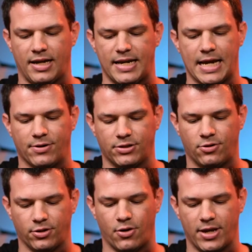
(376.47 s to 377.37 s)
and now it's
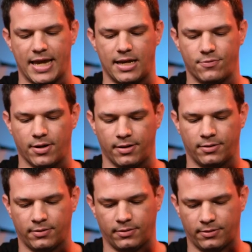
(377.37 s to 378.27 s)
not going anywhere.
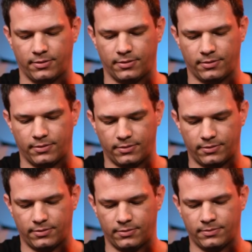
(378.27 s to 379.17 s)

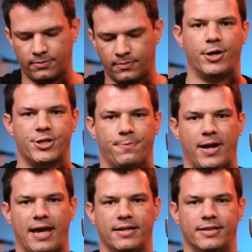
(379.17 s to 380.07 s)
The pressure
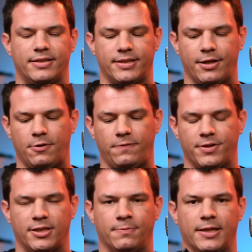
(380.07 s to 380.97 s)
pad itself
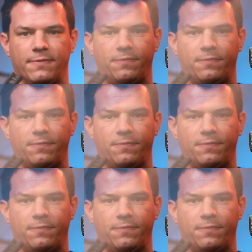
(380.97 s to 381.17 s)
simply